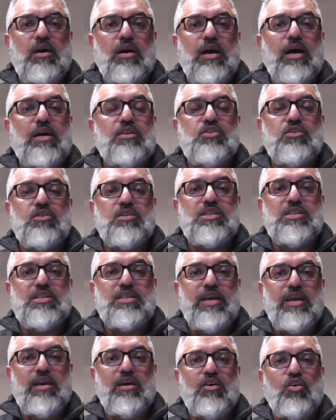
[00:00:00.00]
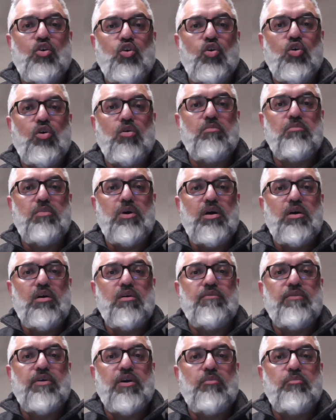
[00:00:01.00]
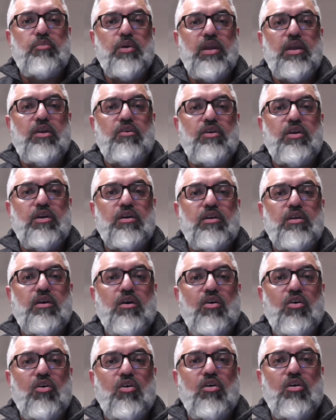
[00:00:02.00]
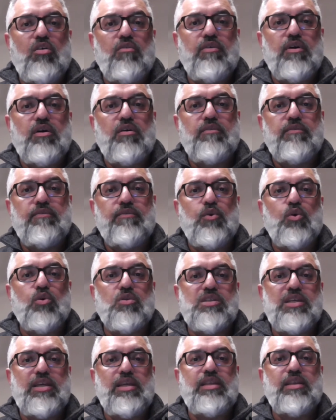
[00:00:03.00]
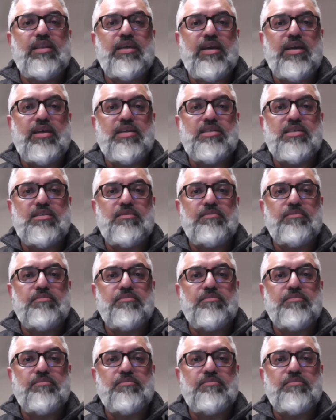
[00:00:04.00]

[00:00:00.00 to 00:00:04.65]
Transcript: and should stay at home for a period of 14 days.